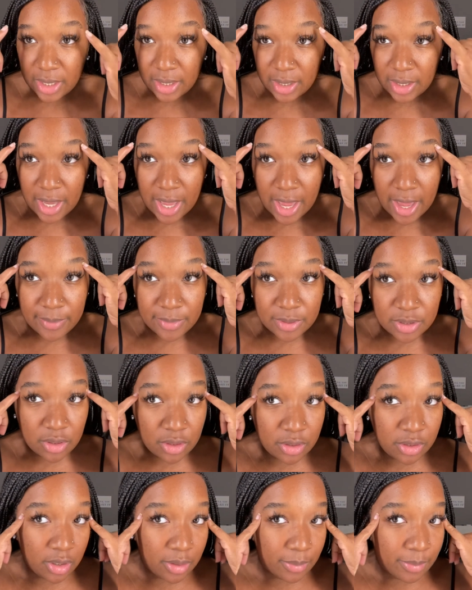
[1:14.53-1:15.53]
gaps on
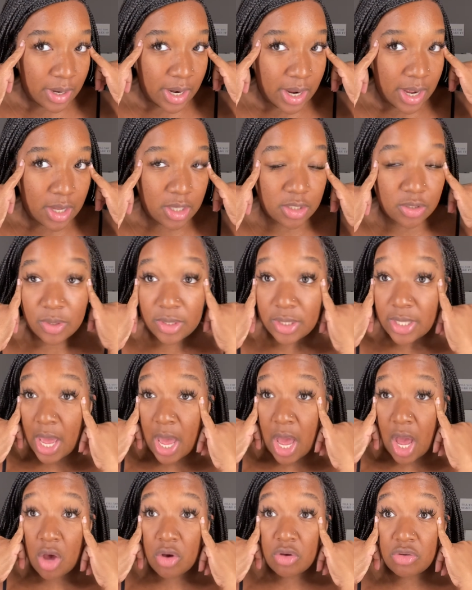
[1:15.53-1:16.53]
your brows
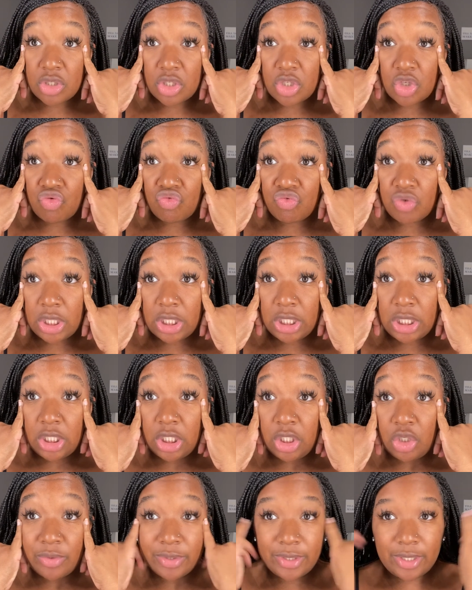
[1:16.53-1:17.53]
without really using